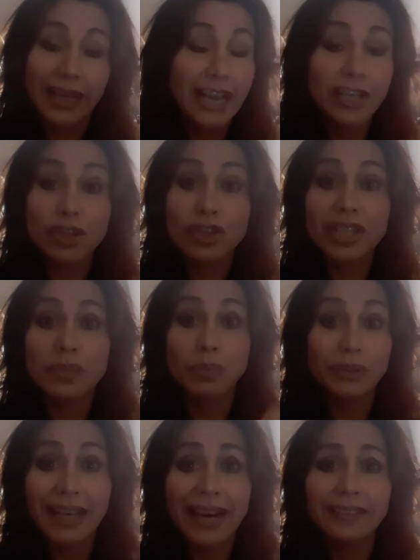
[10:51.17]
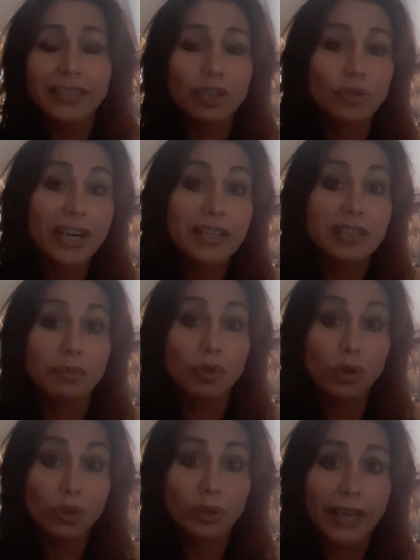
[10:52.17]
and you just blindly drank some
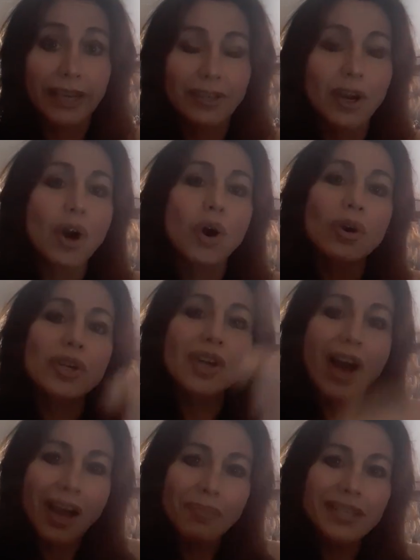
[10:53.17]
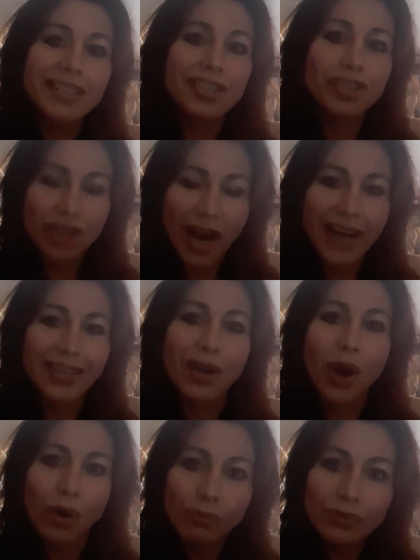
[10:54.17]
Kool-Aid, or communist China
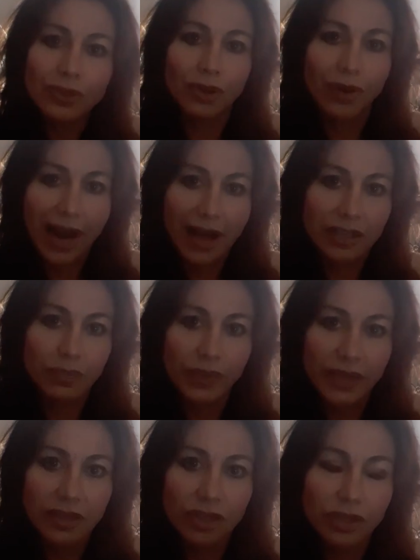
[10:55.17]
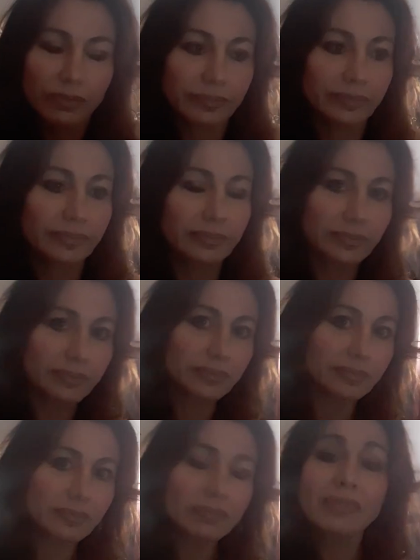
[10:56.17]
owns your ass, bitch.
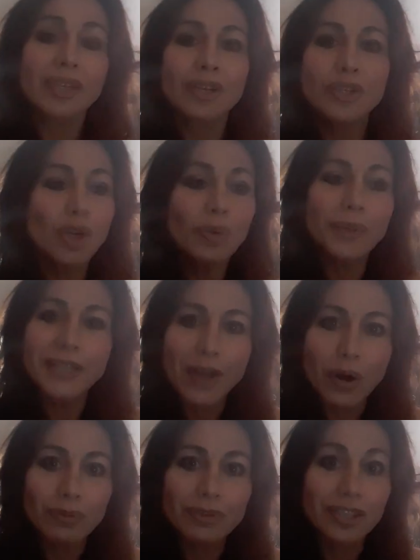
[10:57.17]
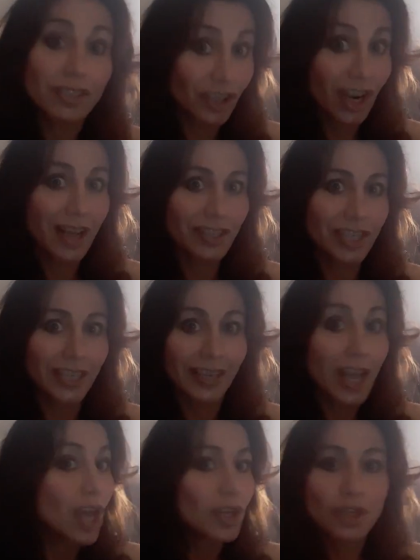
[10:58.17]
Nobody owns Chachi.
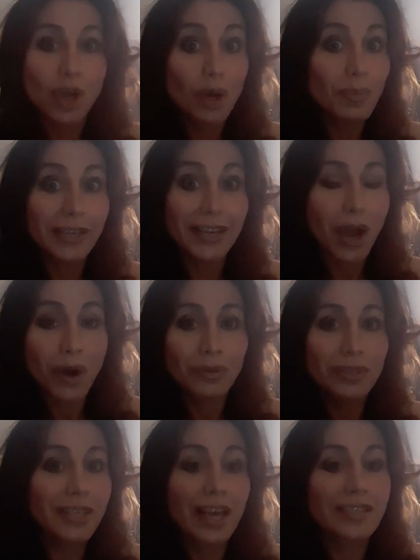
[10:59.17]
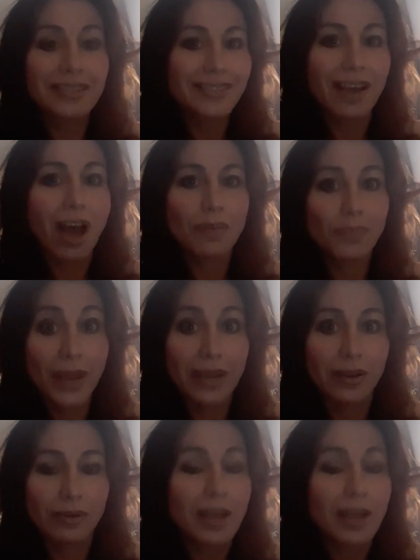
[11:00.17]
Nobody owns Scott Baio.